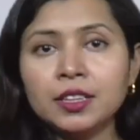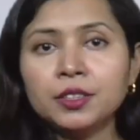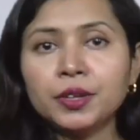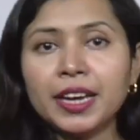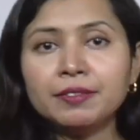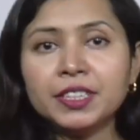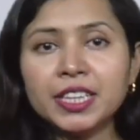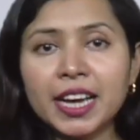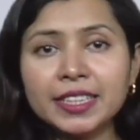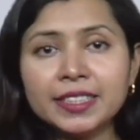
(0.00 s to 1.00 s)
So
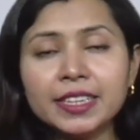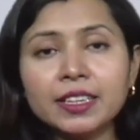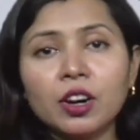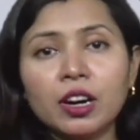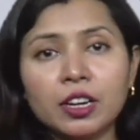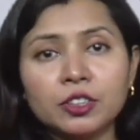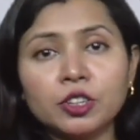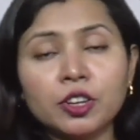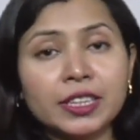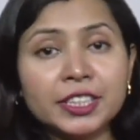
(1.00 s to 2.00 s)
advertising
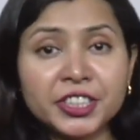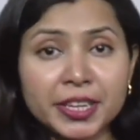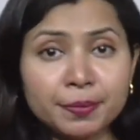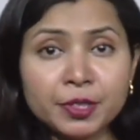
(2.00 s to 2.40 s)
not only shapes